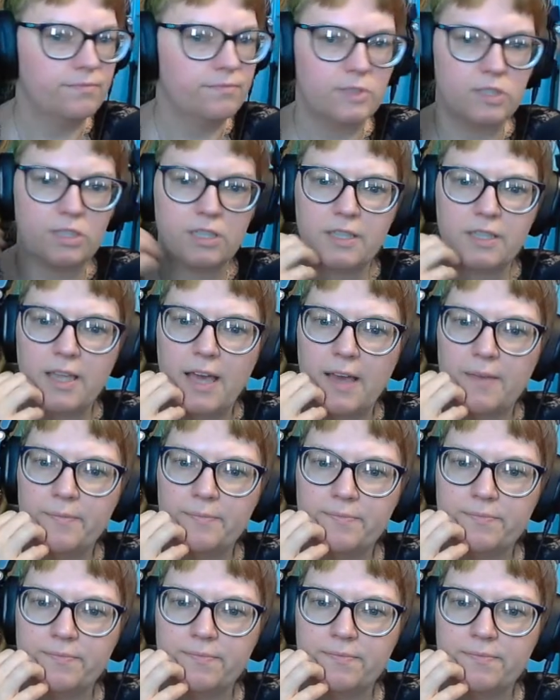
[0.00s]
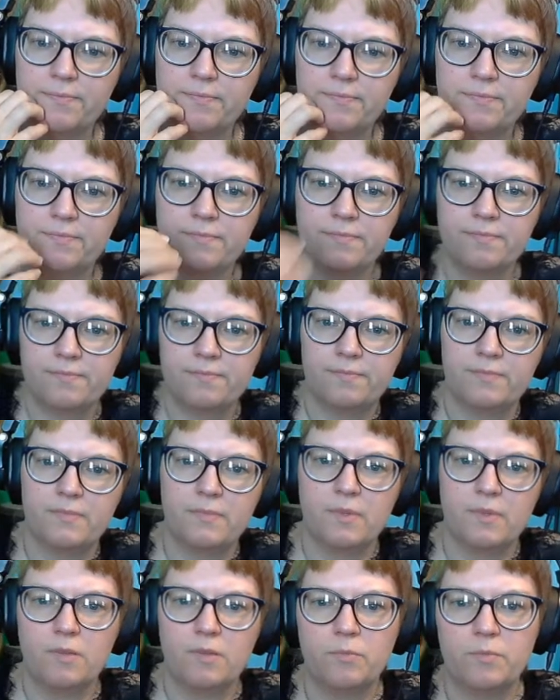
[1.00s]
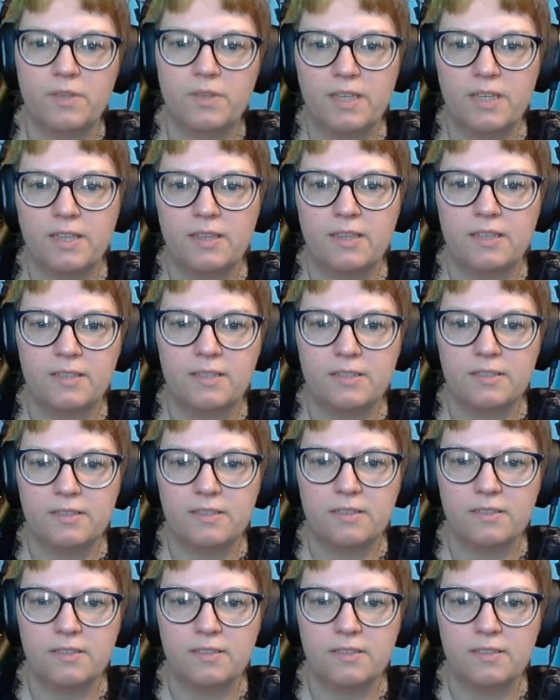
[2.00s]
Just like that. But then this